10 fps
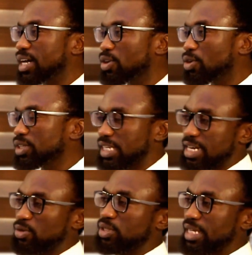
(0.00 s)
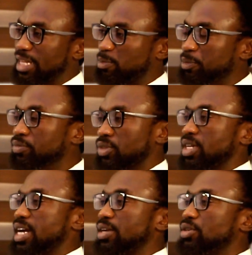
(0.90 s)
God cannot help.
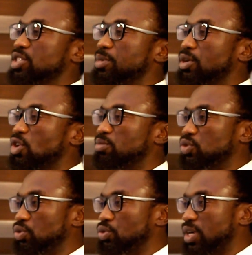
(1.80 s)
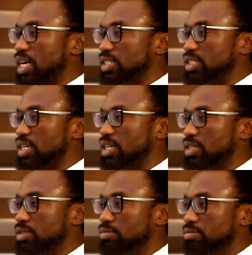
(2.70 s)
I know this may come to you as
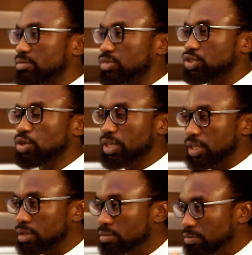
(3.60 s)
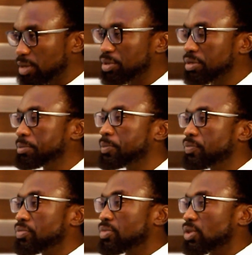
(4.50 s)
shocking. Maybe
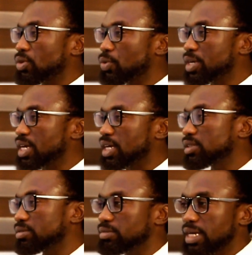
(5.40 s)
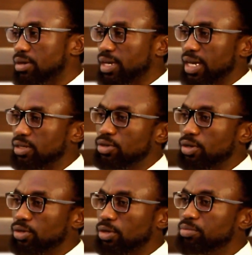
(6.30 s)
you wonder, how can God
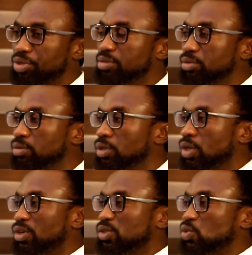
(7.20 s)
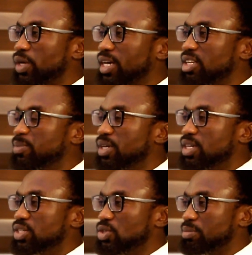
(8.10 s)
not be able to help
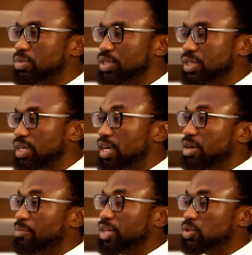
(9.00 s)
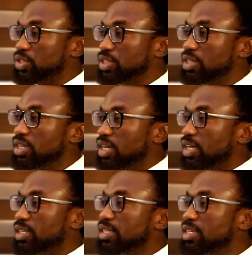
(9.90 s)
somebody? But you see,
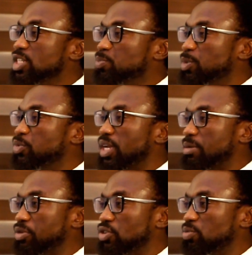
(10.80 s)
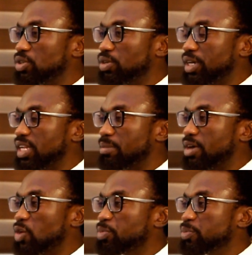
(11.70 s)
these people I'm going to be talking
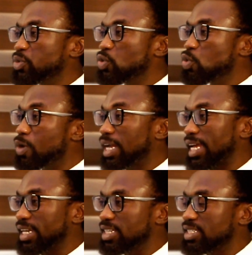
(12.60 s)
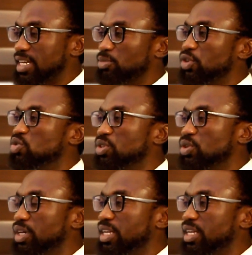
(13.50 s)
about, people who are like this that I'm going to be talking